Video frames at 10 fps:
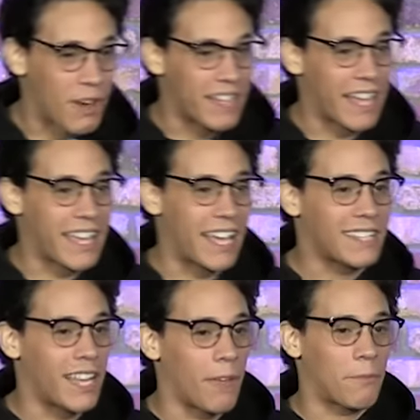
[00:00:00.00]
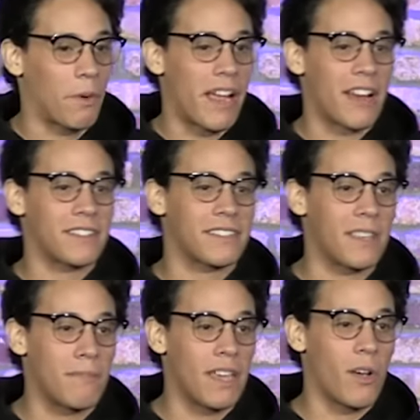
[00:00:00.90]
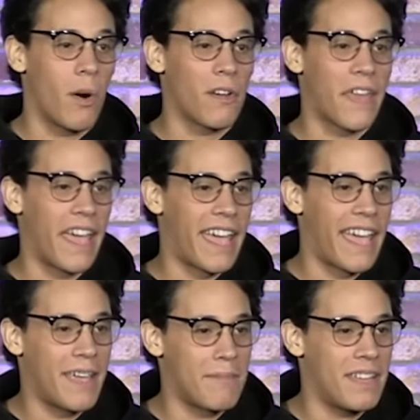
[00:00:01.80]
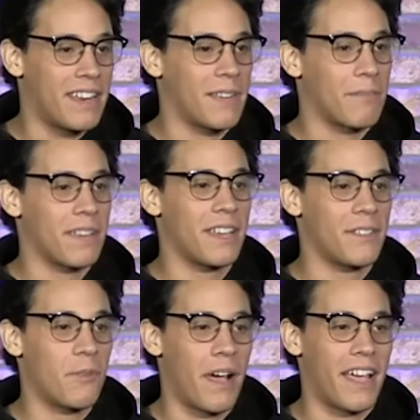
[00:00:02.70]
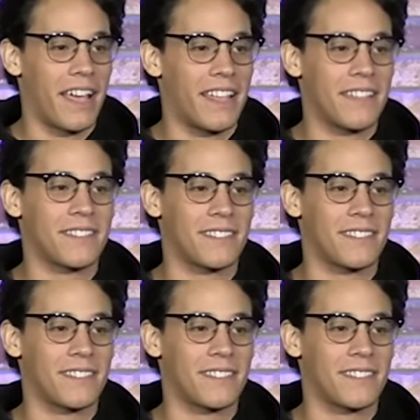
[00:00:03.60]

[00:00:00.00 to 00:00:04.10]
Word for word: crowd. I can't tell if you were here to see me or the AA meeting, but either way, this